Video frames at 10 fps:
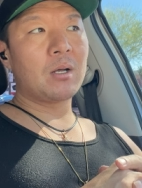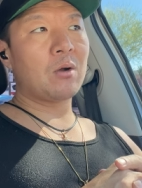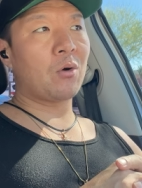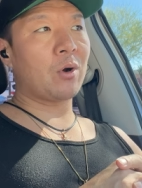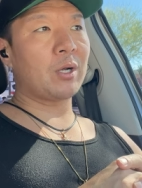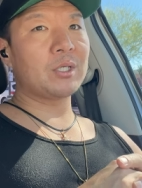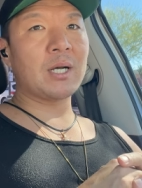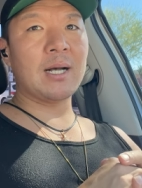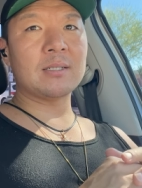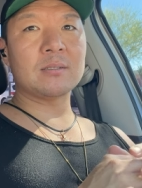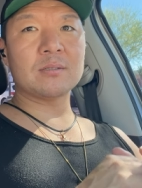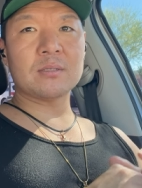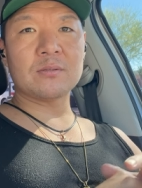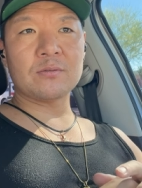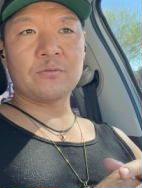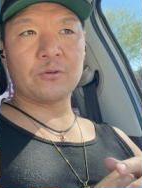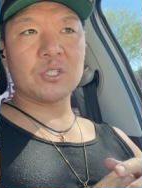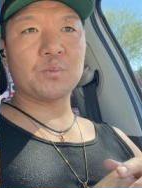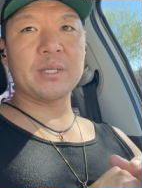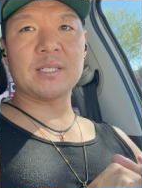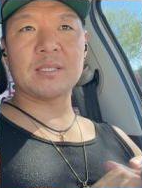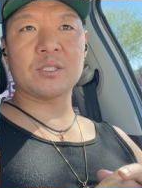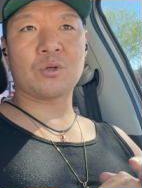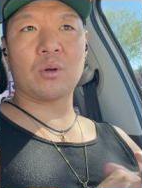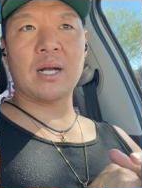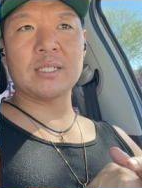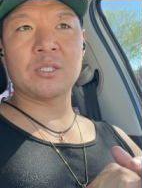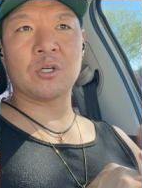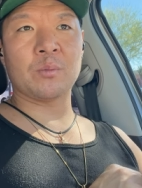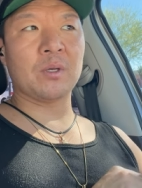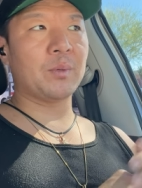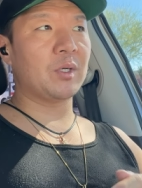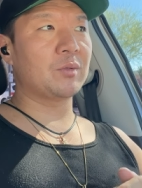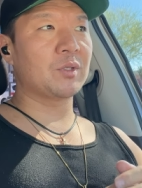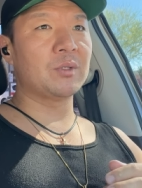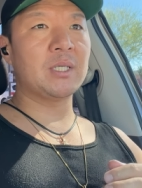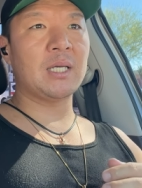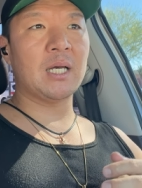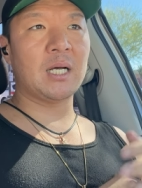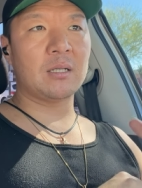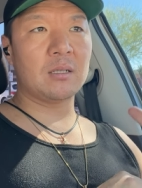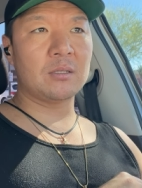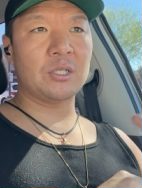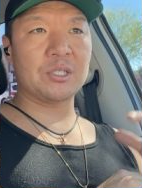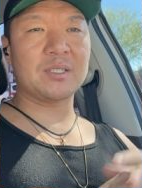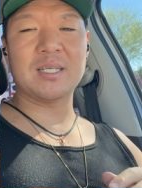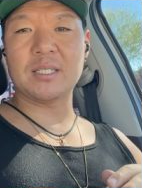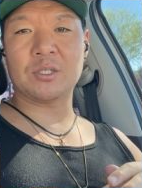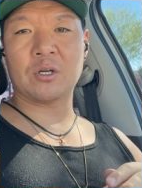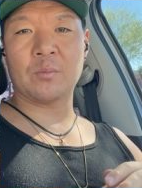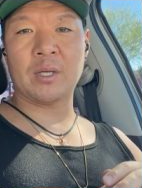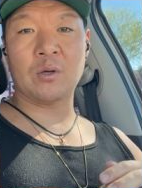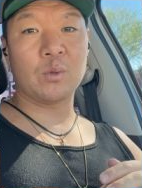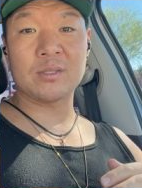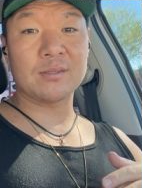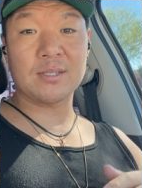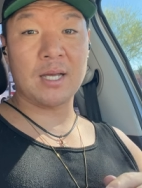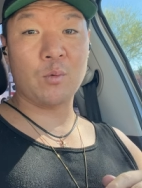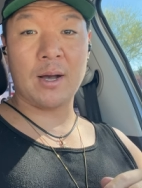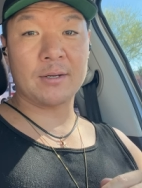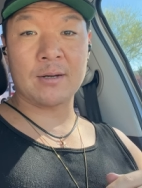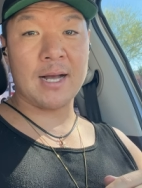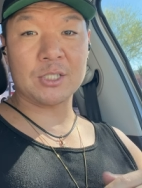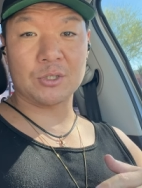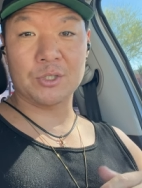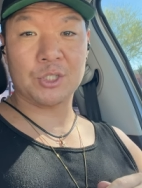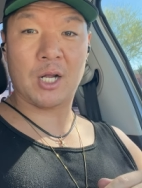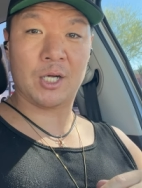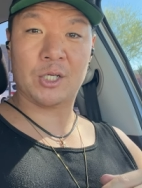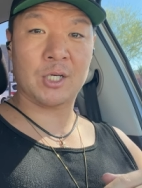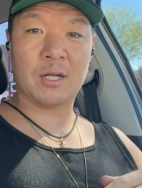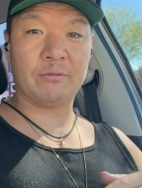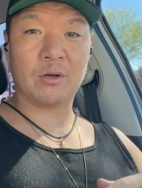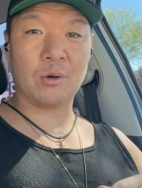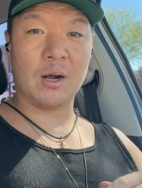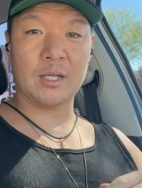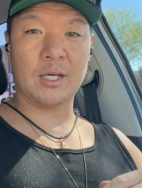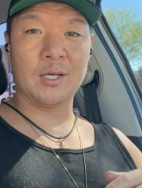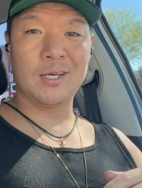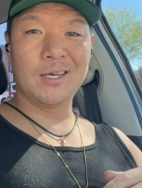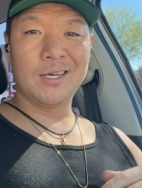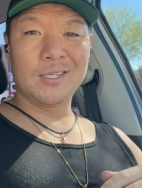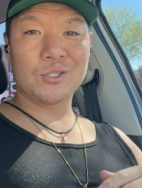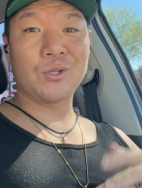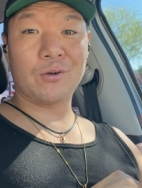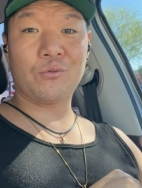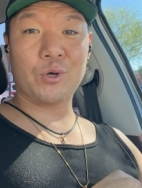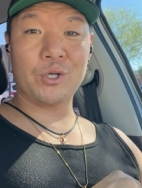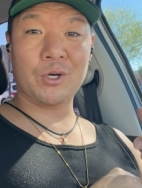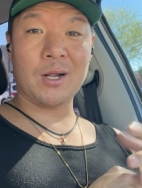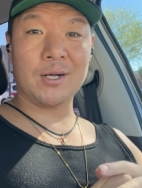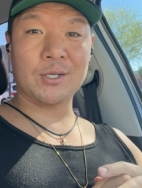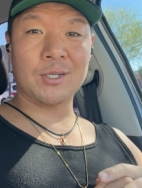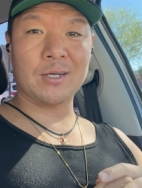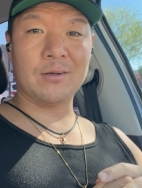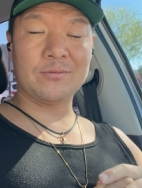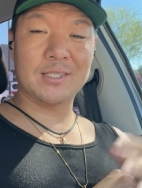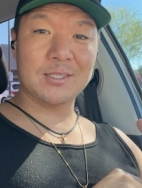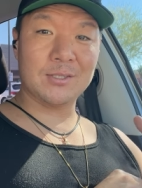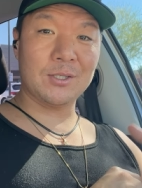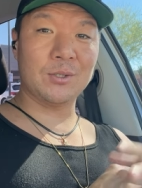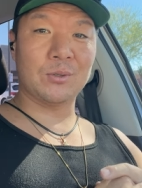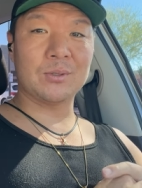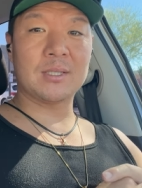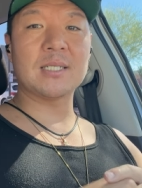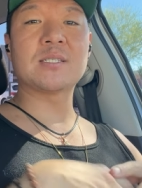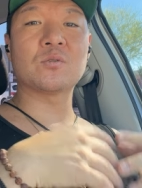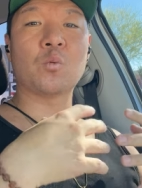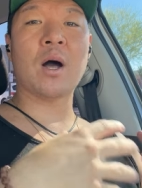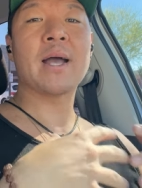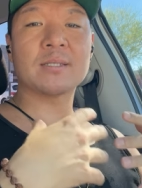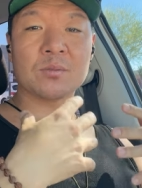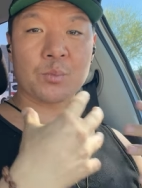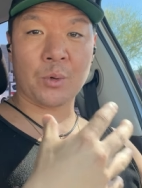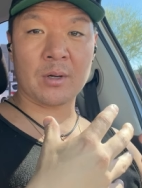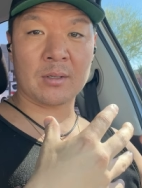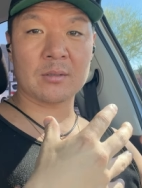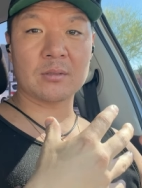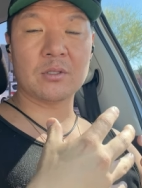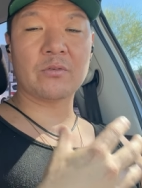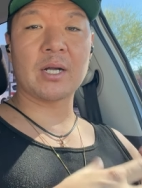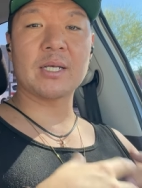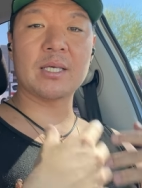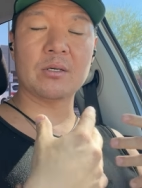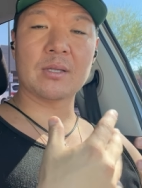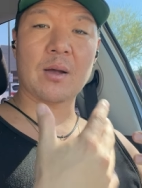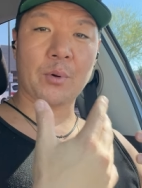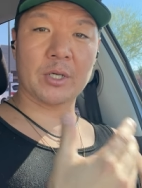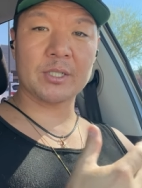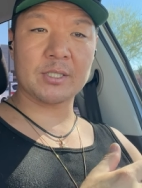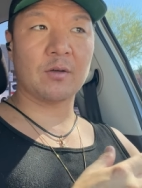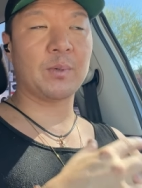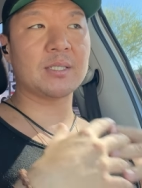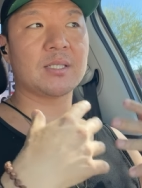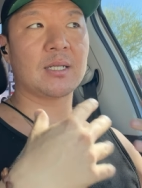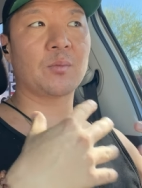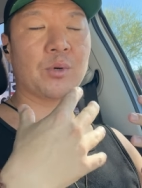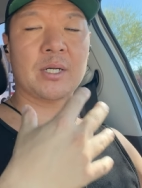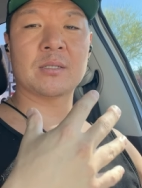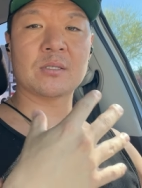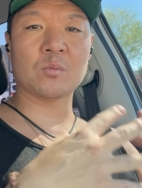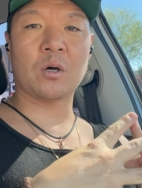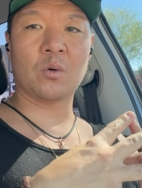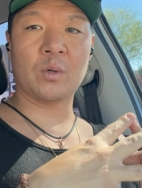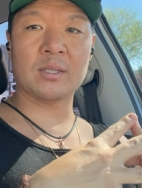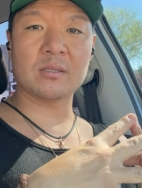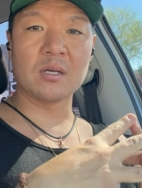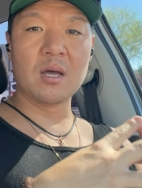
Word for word: Or you got first place at this karate tournament, but it was only your city tournament. It wasn't statewide or nationals. You're not good enough at karate. So therefore, you're not good enough. This is you. This is why it's important. You've got to heal that part of yourself by celebrating the small wins.